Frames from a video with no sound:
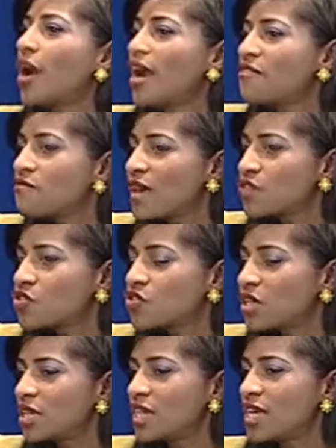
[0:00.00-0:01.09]

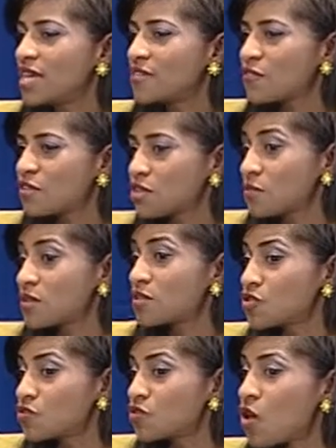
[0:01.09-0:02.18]
eventually, as this
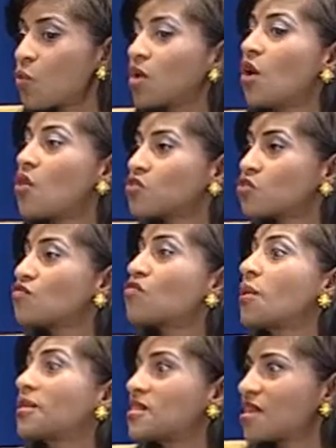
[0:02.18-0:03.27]
business grows, we also
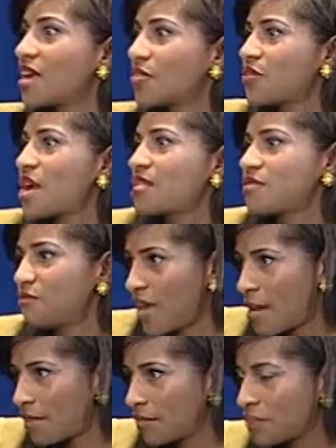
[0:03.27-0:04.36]
growing together as a
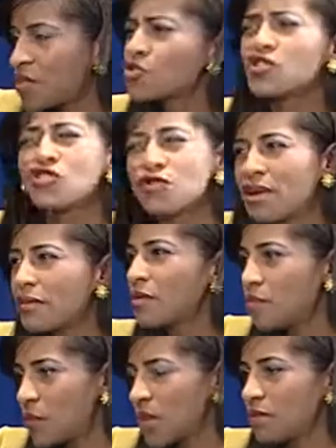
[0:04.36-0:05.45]
family. So it's very
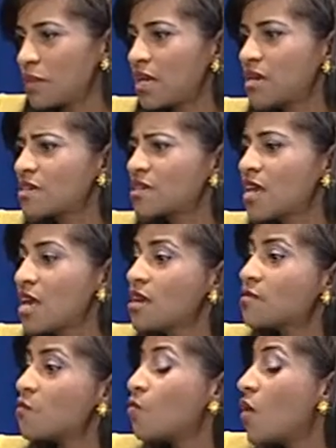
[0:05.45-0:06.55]
important, because
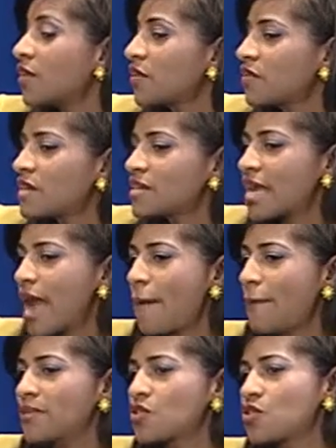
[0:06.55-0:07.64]
one of the things that
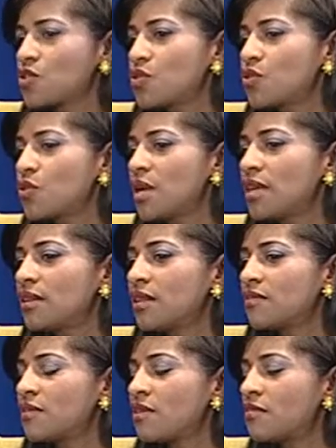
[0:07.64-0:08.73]
happens too in
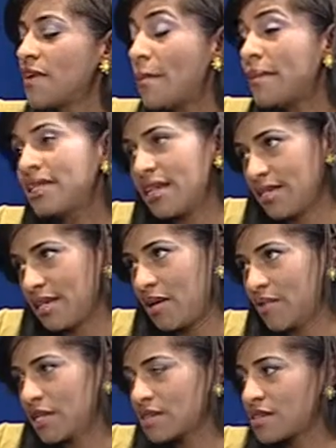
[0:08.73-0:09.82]
the family
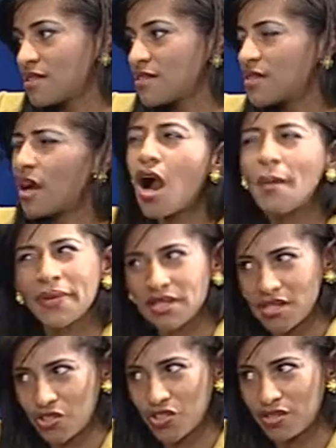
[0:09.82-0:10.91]
dynamics is the
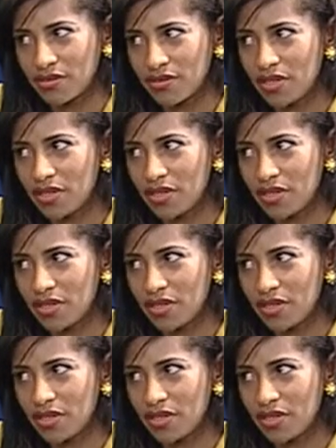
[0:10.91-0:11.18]
competition.